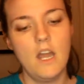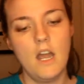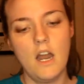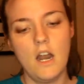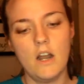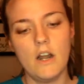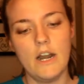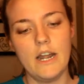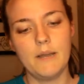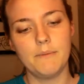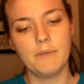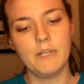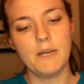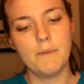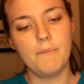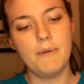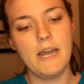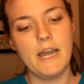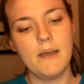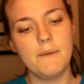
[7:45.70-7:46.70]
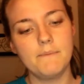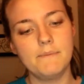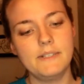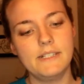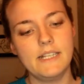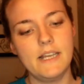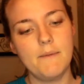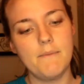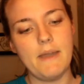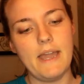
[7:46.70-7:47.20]
Alright, I'm going to pump
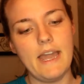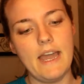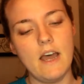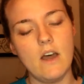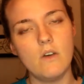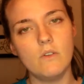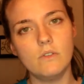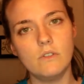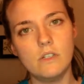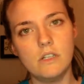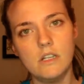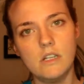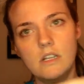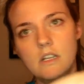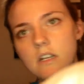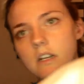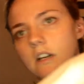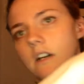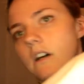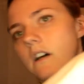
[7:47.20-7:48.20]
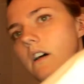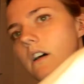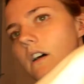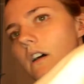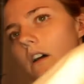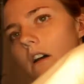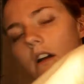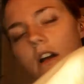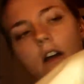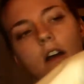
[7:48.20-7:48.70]
some out
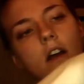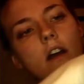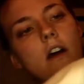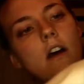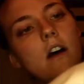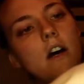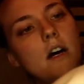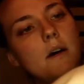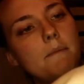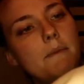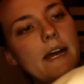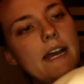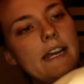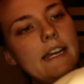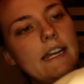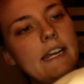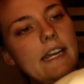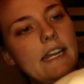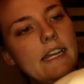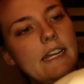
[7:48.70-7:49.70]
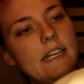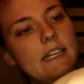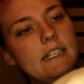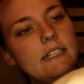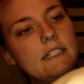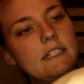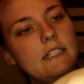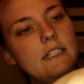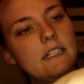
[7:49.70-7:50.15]
on my hand.